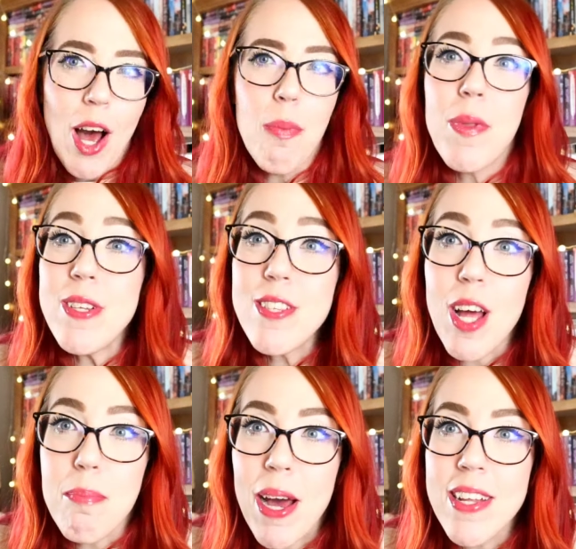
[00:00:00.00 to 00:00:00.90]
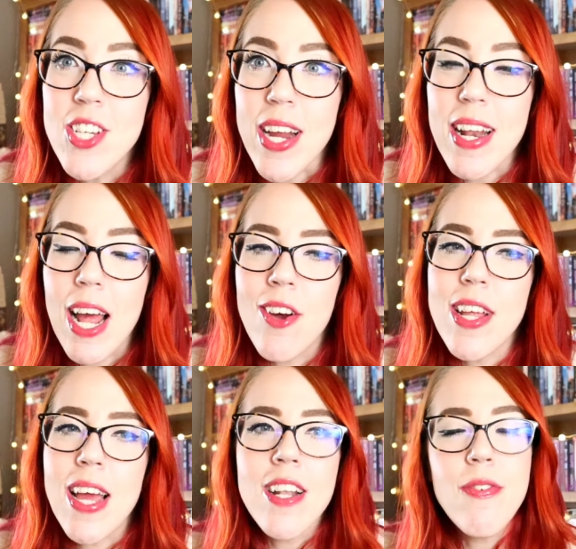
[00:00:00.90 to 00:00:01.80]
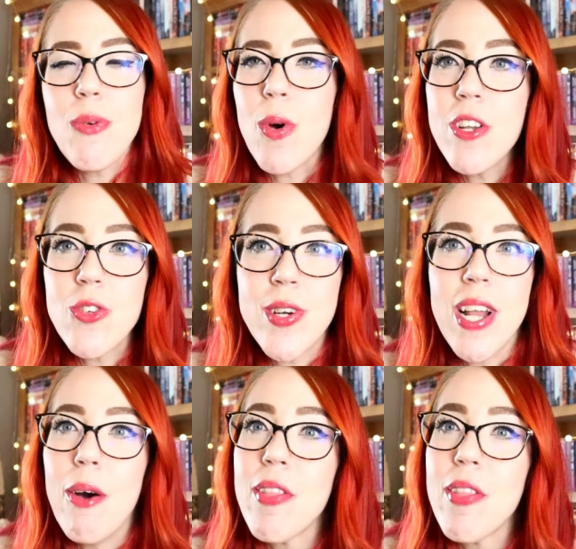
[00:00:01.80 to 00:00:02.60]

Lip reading: that you stop by, check it out, and if you want to join,